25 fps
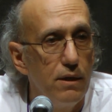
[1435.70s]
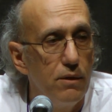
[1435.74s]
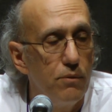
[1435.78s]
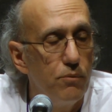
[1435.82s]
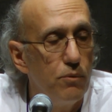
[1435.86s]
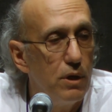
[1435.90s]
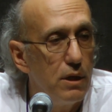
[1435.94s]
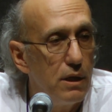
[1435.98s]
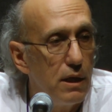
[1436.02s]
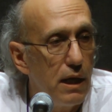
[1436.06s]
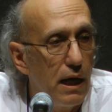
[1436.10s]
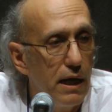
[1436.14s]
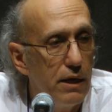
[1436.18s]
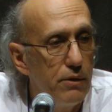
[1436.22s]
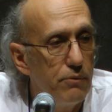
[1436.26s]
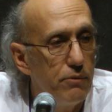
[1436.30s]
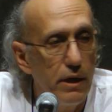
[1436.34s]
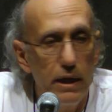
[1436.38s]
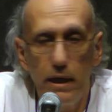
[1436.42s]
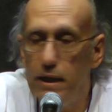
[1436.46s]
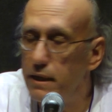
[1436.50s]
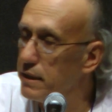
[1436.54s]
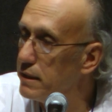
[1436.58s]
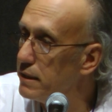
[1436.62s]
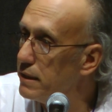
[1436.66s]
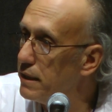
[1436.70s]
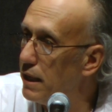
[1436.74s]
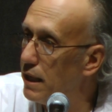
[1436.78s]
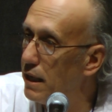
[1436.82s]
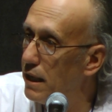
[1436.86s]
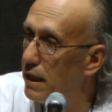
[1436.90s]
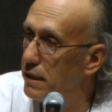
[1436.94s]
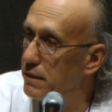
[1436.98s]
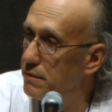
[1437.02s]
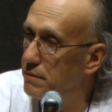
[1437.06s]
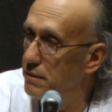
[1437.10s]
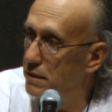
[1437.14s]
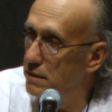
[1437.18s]
Well, I ran and
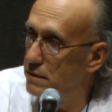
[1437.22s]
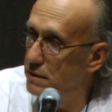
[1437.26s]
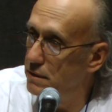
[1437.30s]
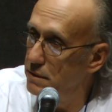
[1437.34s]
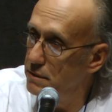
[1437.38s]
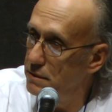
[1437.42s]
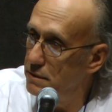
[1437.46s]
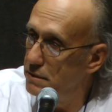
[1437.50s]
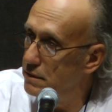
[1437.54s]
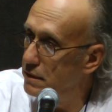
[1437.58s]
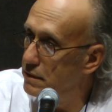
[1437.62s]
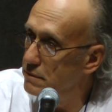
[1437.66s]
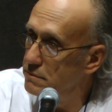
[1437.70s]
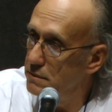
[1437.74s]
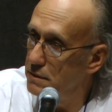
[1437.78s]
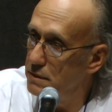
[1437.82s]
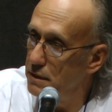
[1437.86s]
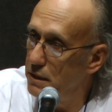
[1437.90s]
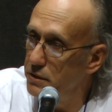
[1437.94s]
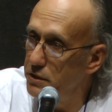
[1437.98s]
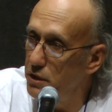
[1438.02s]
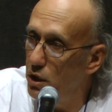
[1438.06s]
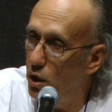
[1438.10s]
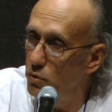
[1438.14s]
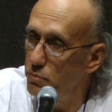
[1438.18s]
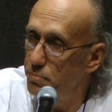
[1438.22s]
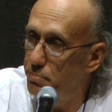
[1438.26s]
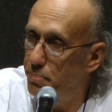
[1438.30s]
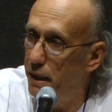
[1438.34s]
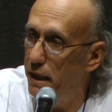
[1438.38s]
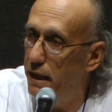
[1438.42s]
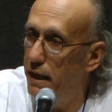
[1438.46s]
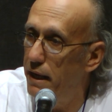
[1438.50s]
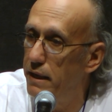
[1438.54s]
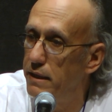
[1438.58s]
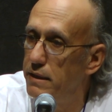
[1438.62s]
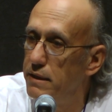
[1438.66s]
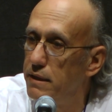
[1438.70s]
got a
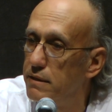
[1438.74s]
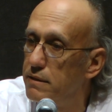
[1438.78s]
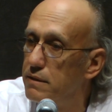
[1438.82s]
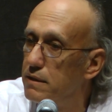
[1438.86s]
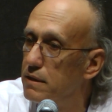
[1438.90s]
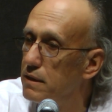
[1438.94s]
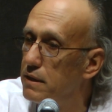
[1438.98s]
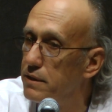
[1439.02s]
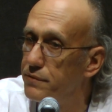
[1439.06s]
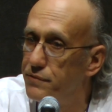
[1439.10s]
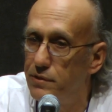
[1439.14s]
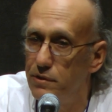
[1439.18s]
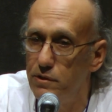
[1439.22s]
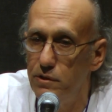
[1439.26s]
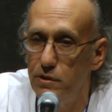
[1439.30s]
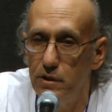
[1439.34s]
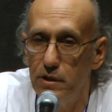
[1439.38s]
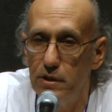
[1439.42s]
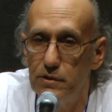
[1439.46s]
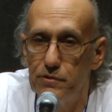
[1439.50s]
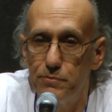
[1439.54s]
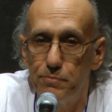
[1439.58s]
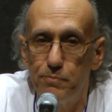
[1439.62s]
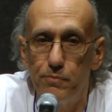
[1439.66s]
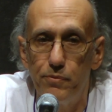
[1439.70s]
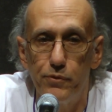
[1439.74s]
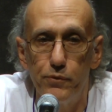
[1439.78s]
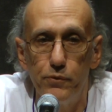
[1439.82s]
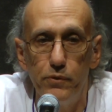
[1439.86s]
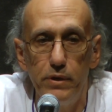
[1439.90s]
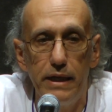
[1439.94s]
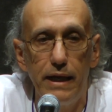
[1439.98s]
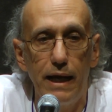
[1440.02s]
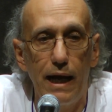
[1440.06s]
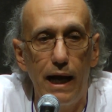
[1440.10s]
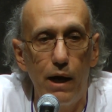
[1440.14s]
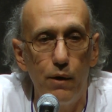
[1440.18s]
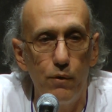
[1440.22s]
notepad and listened to his
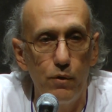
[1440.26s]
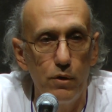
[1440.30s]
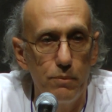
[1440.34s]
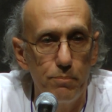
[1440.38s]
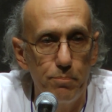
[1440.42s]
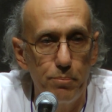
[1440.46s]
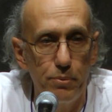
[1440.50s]
3-hour